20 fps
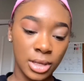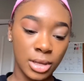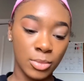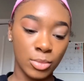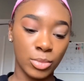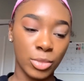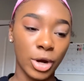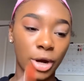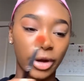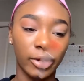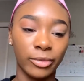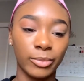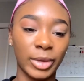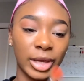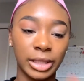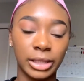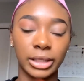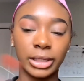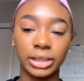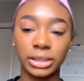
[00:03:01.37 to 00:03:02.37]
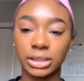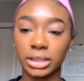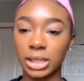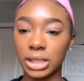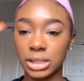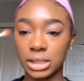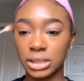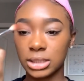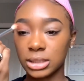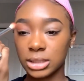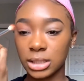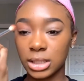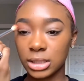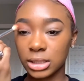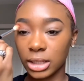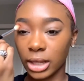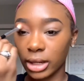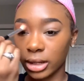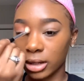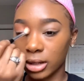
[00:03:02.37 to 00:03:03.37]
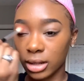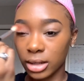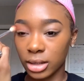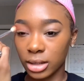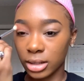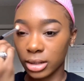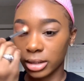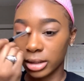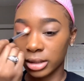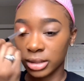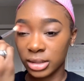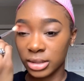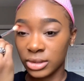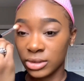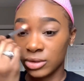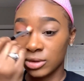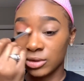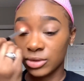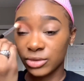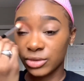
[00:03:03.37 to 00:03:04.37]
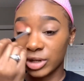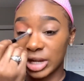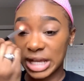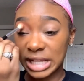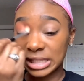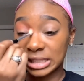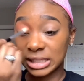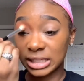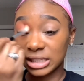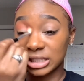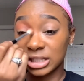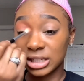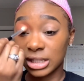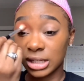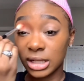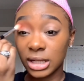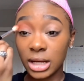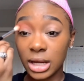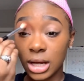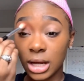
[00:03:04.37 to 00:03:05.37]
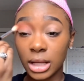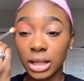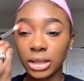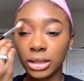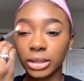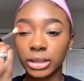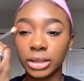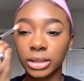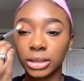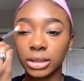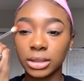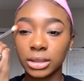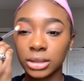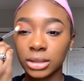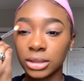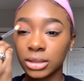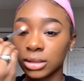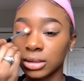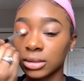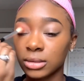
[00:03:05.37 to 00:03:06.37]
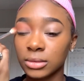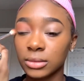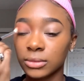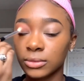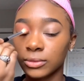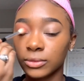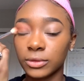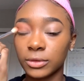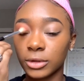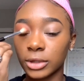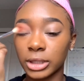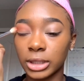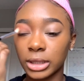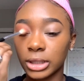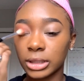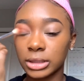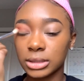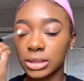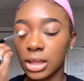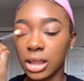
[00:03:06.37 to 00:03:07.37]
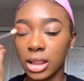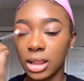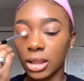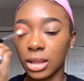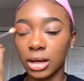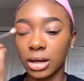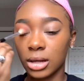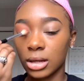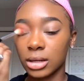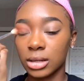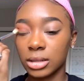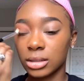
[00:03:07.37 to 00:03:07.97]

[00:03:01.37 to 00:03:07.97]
part of my lids because this is just like a good transition color for this look.